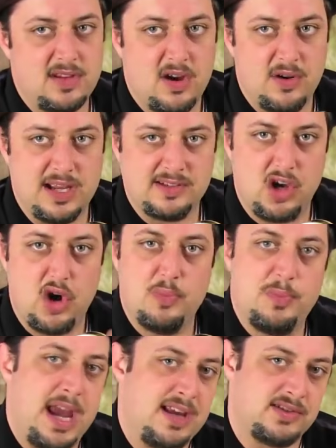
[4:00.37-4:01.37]
note as
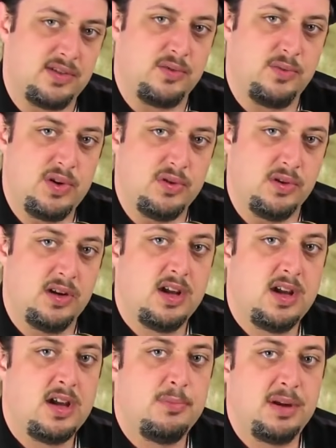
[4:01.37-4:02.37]
home bass or the root.
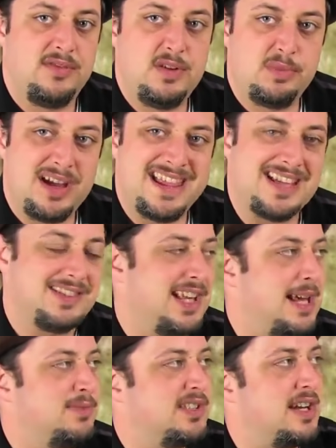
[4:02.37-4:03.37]
But if you play that
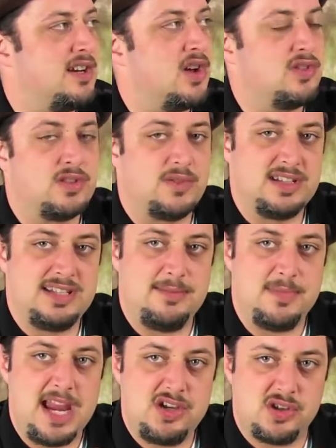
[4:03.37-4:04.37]
same set of notes over a D
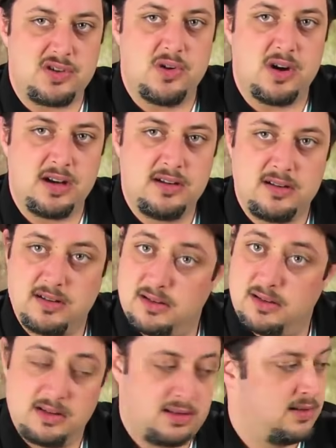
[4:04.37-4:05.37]
major chord,
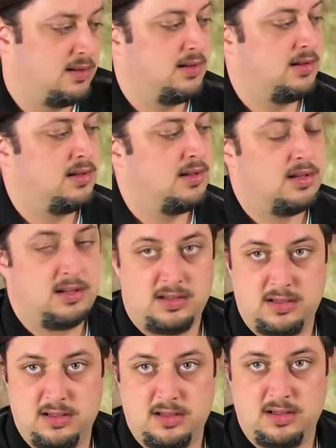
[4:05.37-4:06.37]

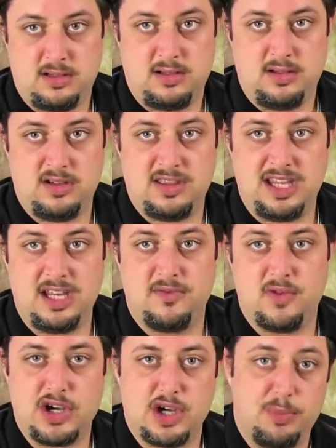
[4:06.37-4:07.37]
you're thinking
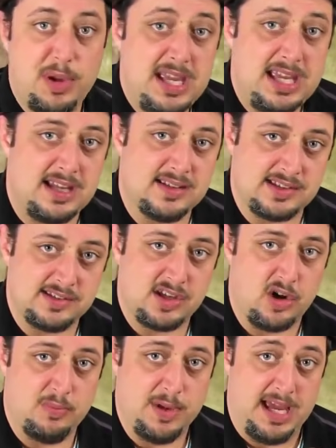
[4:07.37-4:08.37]
of where your pinky is as
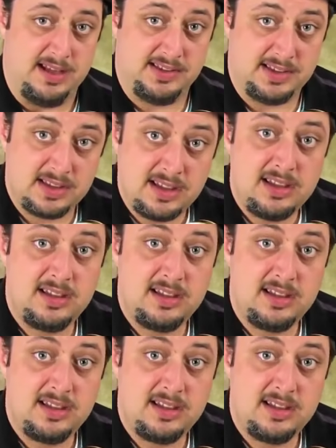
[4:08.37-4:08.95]
home bass.